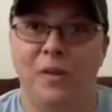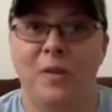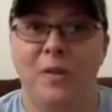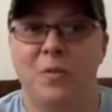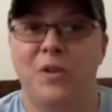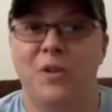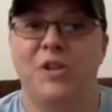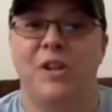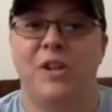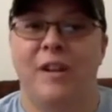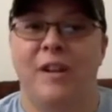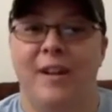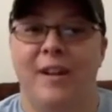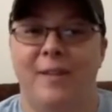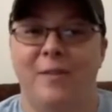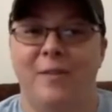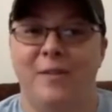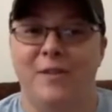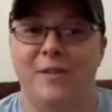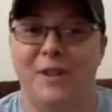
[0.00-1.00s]
appreciated
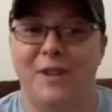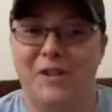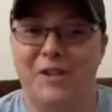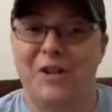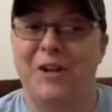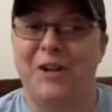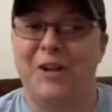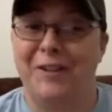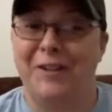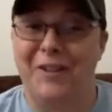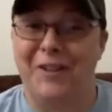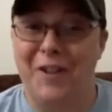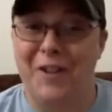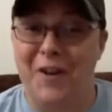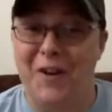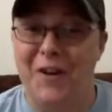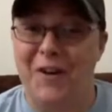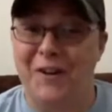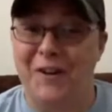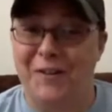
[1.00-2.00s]
after such a
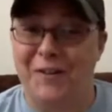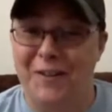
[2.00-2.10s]
long